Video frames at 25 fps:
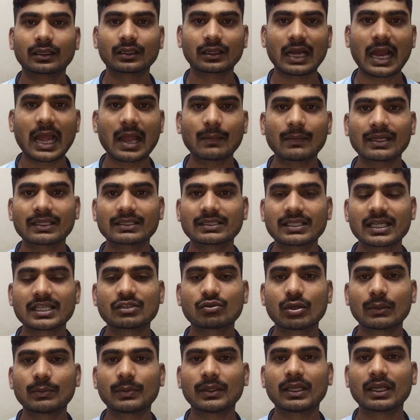and the
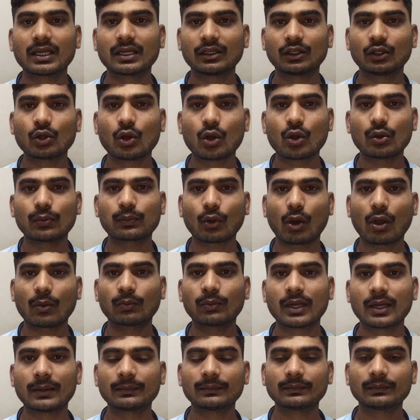climate change will be a
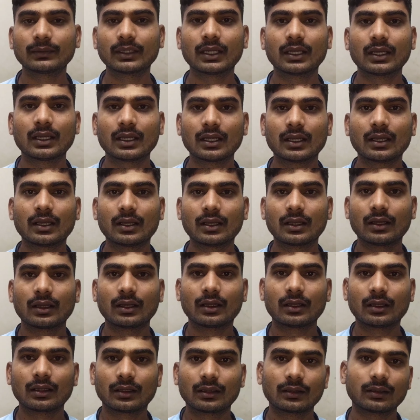no problem
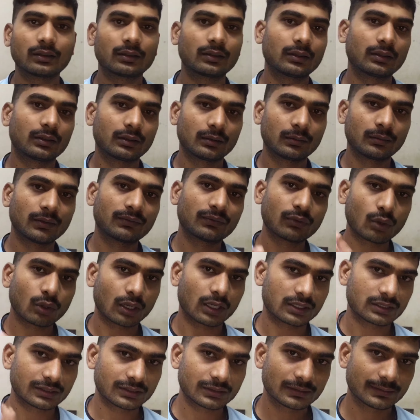
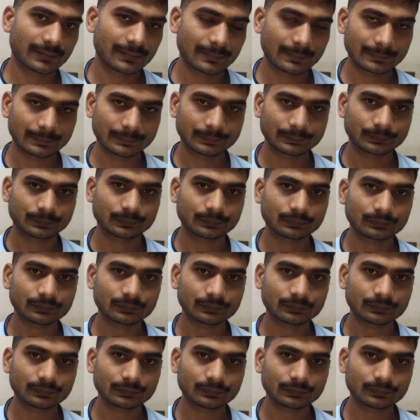before us.